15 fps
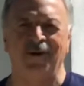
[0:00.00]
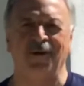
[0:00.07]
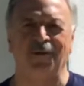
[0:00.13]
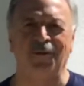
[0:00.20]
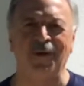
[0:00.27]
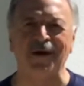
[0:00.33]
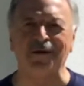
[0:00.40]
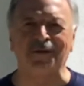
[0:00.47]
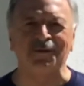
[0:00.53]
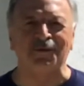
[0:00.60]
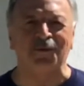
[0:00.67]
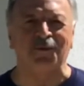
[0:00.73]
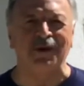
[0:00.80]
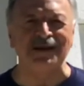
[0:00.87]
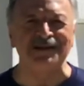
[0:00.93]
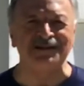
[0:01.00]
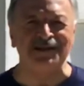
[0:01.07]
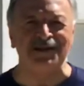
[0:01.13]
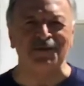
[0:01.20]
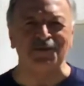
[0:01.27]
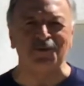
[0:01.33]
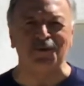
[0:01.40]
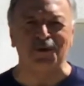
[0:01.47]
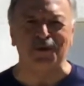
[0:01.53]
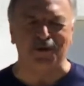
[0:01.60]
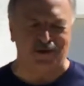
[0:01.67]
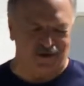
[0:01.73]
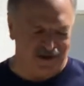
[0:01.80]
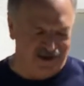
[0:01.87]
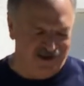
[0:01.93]
Welcome to Wednesday in the
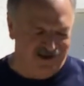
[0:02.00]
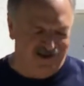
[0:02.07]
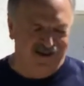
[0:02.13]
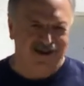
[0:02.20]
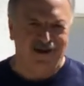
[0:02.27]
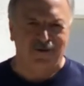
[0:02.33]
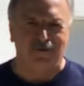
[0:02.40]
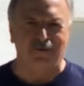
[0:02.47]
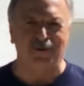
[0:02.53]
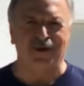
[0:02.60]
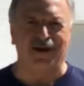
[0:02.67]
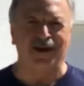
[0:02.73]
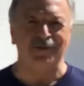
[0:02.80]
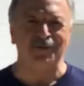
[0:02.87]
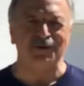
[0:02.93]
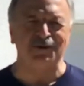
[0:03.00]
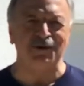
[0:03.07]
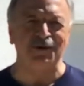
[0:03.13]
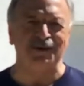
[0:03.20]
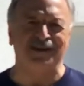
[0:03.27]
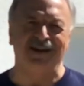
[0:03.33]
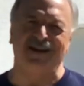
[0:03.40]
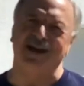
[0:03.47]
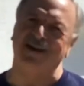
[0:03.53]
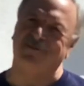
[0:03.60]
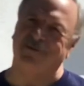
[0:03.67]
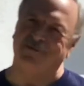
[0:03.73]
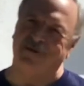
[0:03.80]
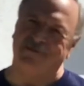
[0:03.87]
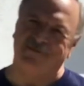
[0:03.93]
Word. We're coming to you today
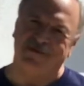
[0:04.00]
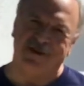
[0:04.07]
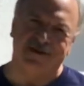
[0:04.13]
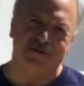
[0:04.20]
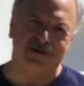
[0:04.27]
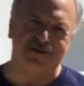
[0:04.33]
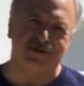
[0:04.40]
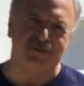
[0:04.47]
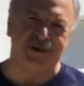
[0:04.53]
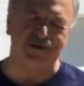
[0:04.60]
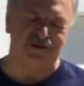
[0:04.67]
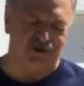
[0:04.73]
from a very special